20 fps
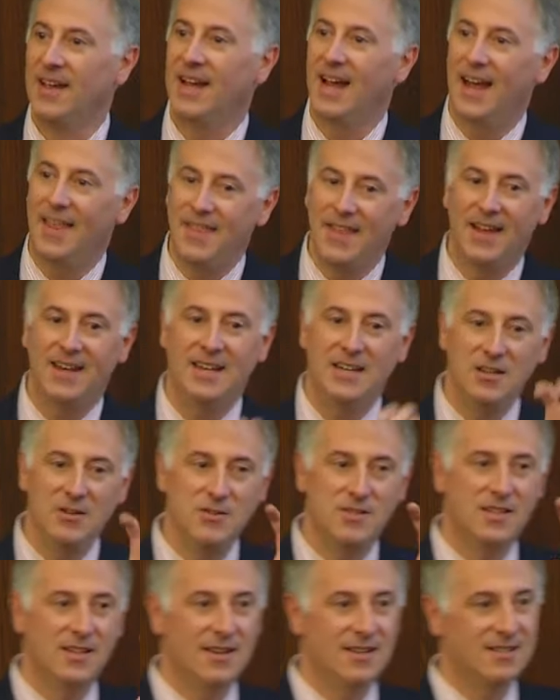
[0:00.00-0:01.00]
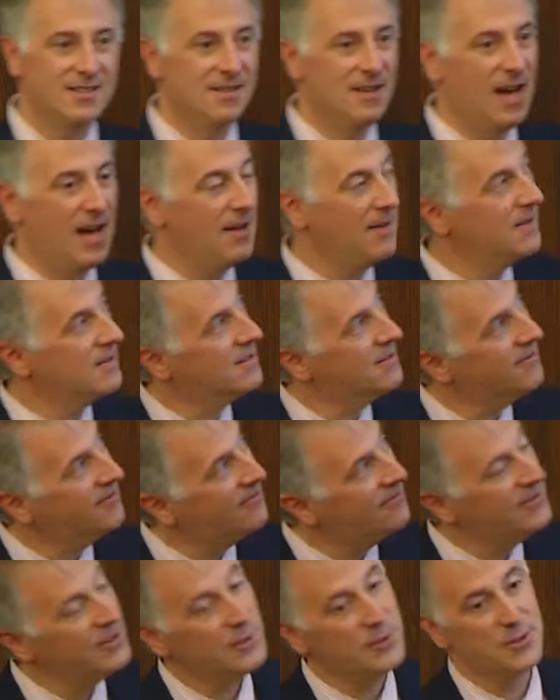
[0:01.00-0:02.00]
And then he used it as that to
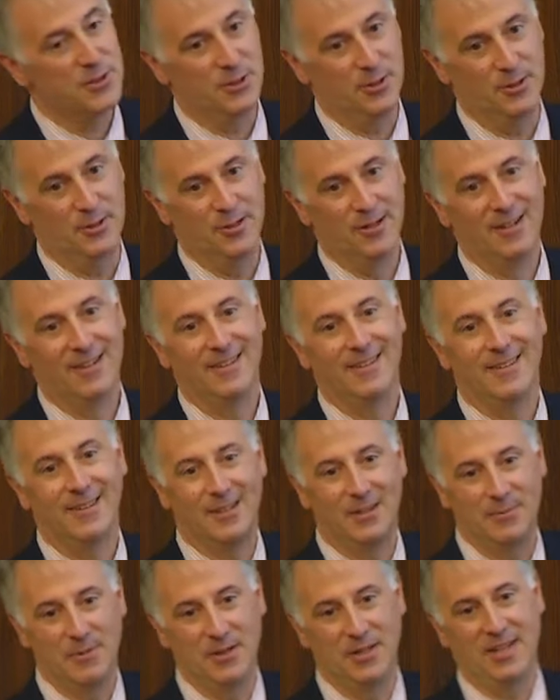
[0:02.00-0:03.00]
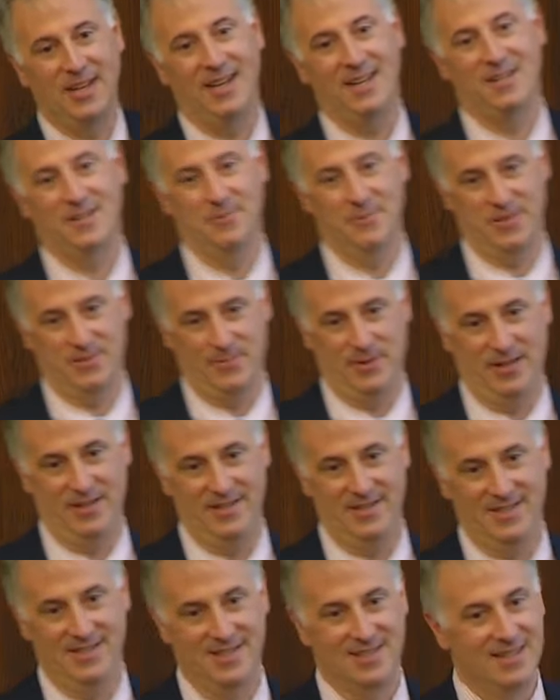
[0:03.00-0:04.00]
filter the communication
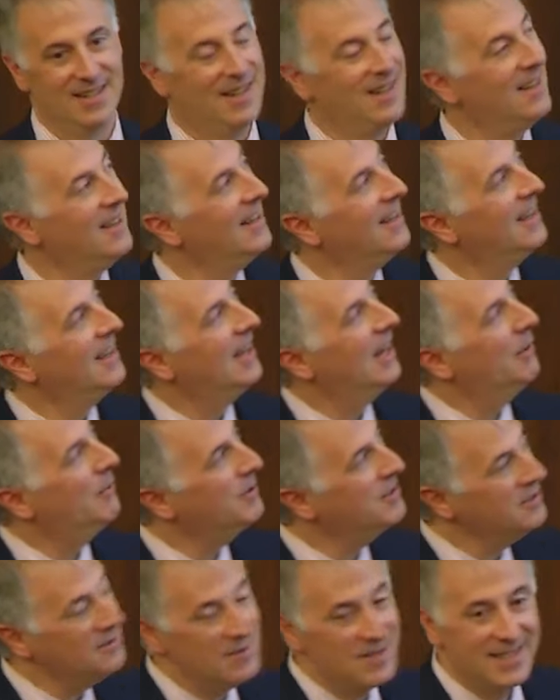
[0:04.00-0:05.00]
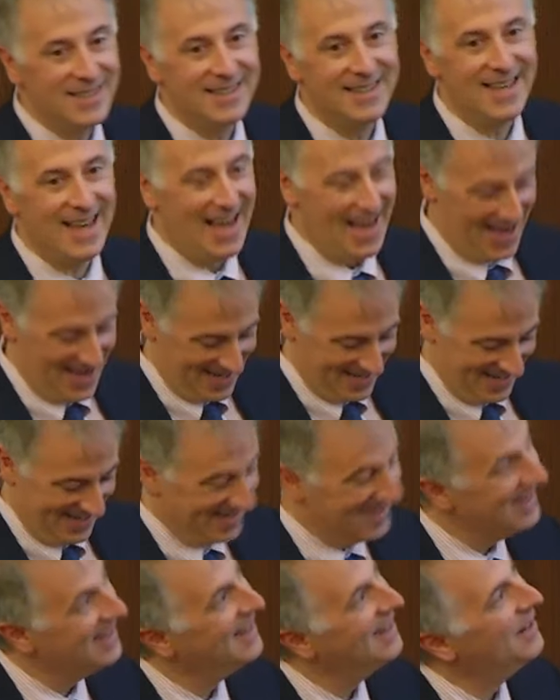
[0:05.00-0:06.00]
responses. And when you did that,
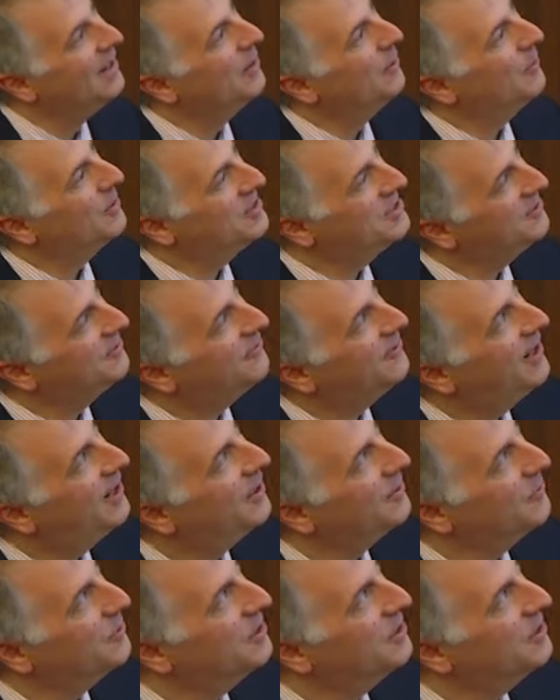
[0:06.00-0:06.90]
what you found